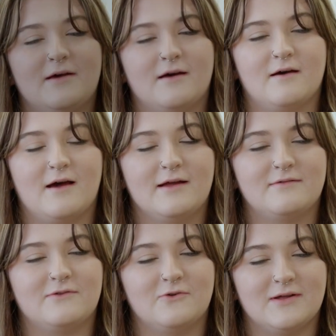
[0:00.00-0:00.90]
to Heights
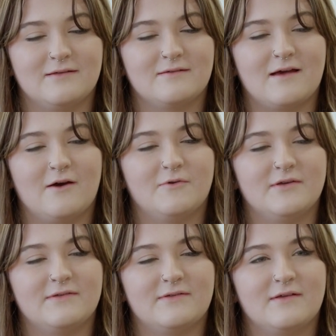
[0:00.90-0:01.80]
students, I
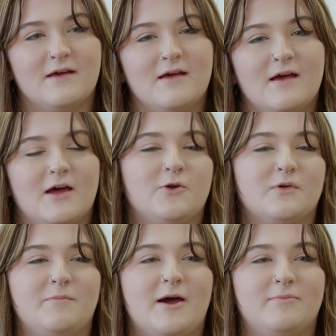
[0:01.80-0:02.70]
was in a
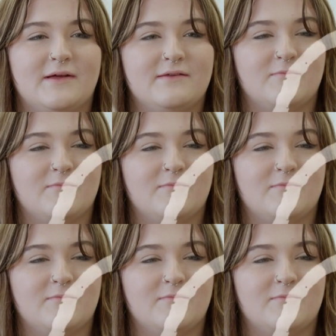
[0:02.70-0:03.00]
really bad place